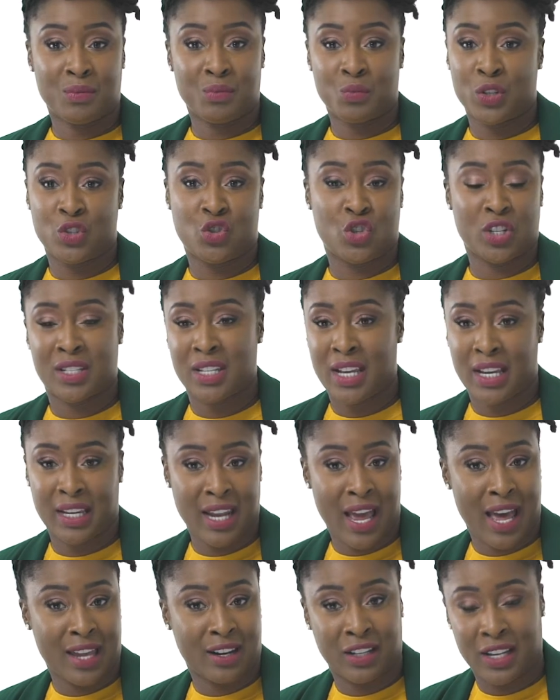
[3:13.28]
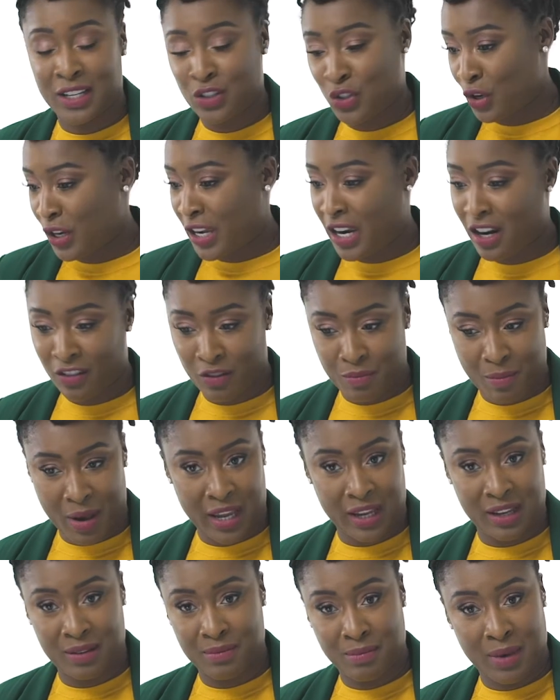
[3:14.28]
was just like an adult. I took care of
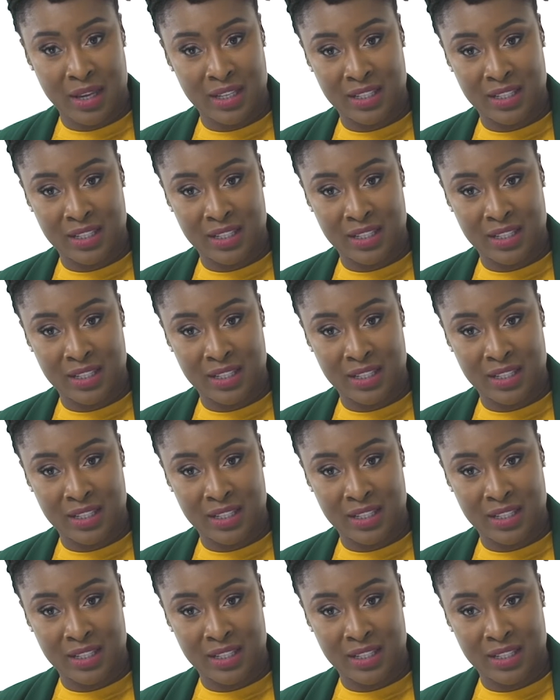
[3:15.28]
my